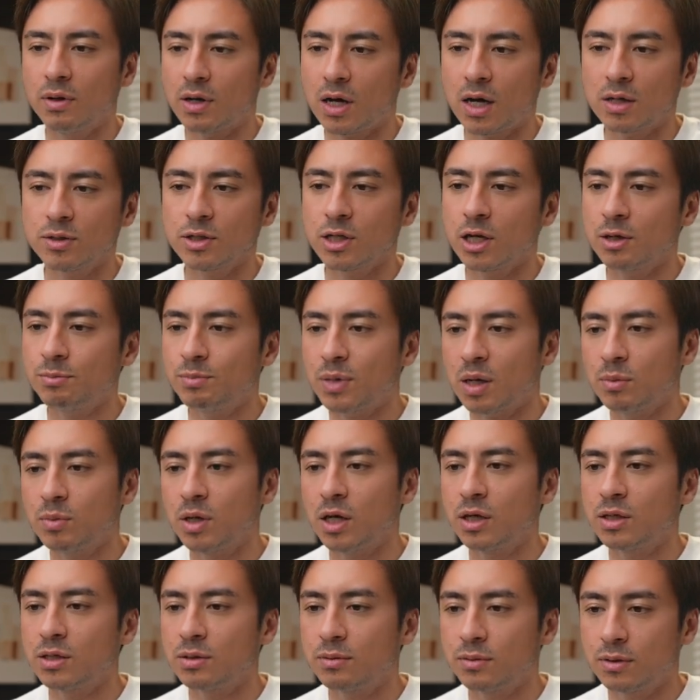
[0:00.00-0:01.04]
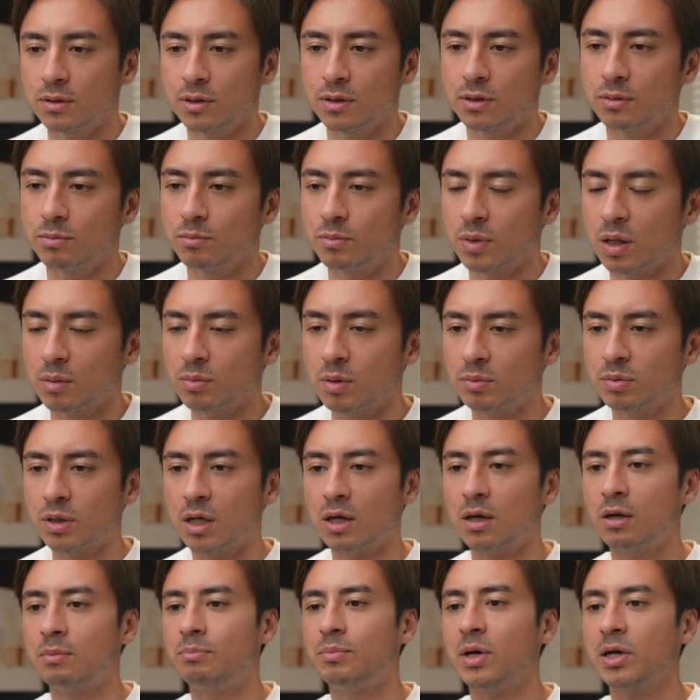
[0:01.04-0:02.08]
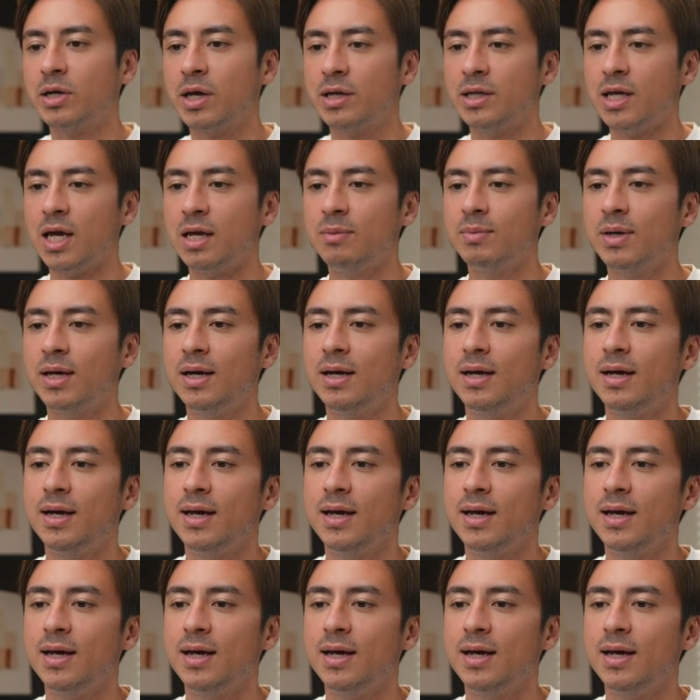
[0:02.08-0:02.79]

object public blah blah blah bucket name.